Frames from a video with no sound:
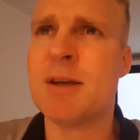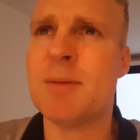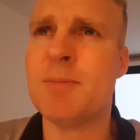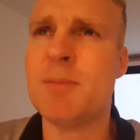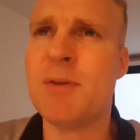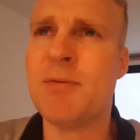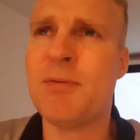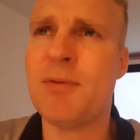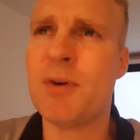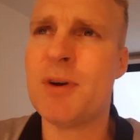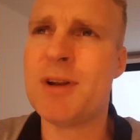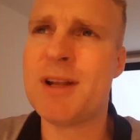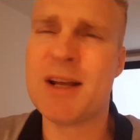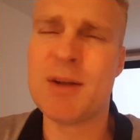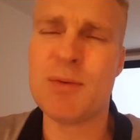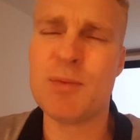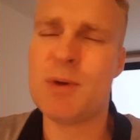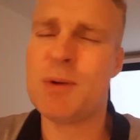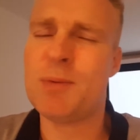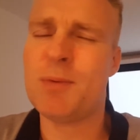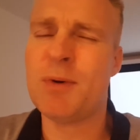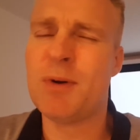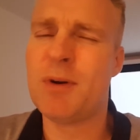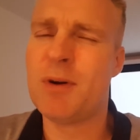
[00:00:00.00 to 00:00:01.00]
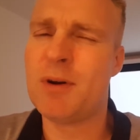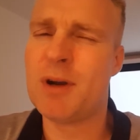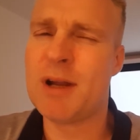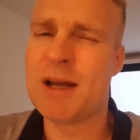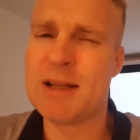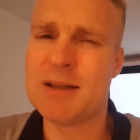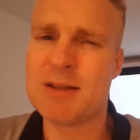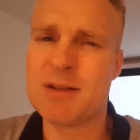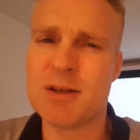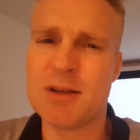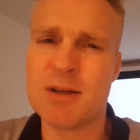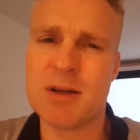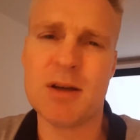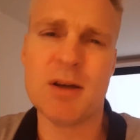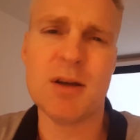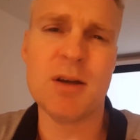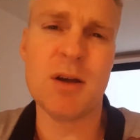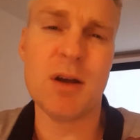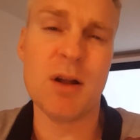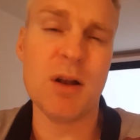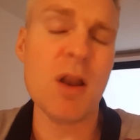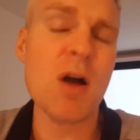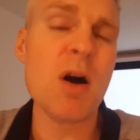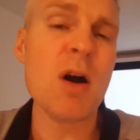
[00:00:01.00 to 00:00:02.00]
And before that, we were at a, uh,
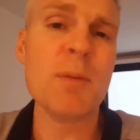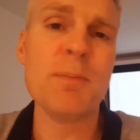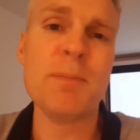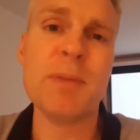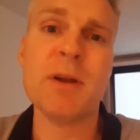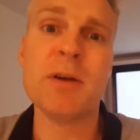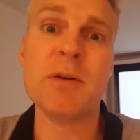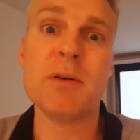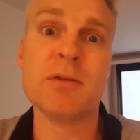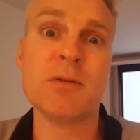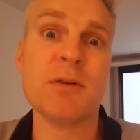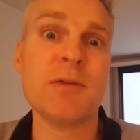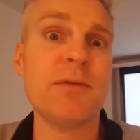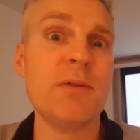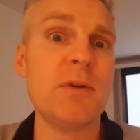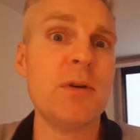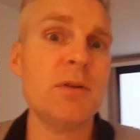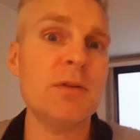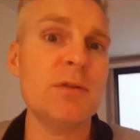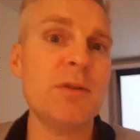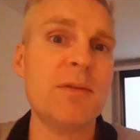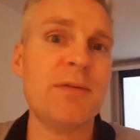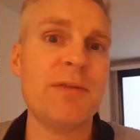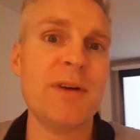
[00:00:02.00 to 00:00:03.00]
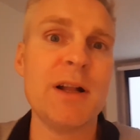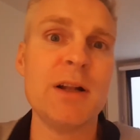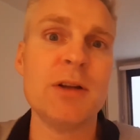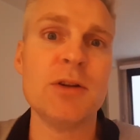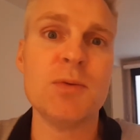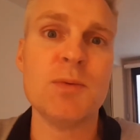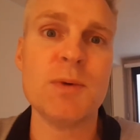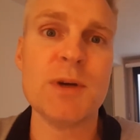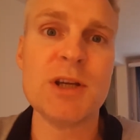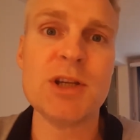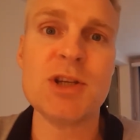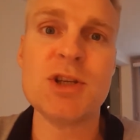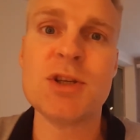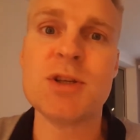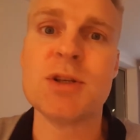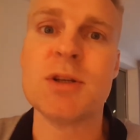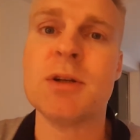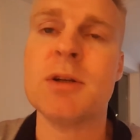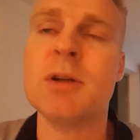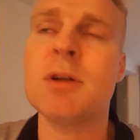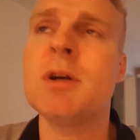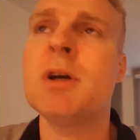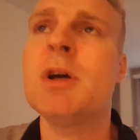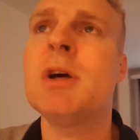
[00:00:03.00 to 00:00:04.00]
a long period of undervaluation.